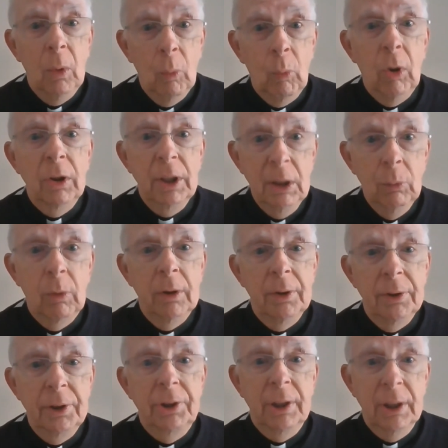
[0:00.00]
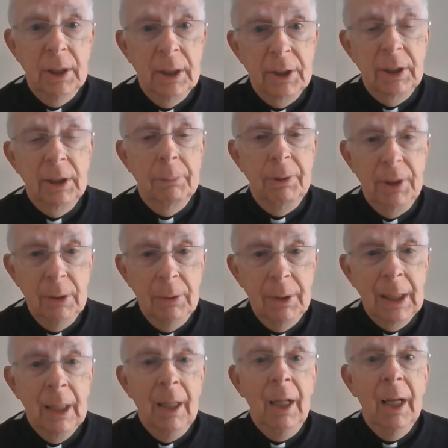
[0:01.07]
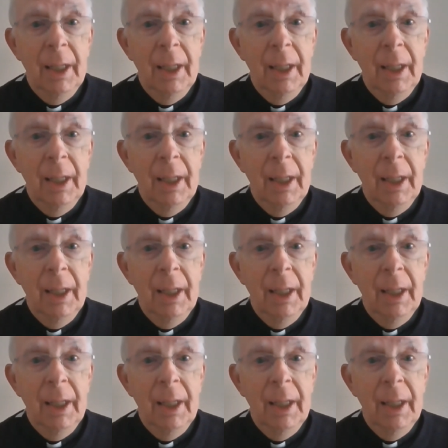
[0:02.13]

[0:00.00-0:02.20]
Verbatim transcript: what you want the church to be doing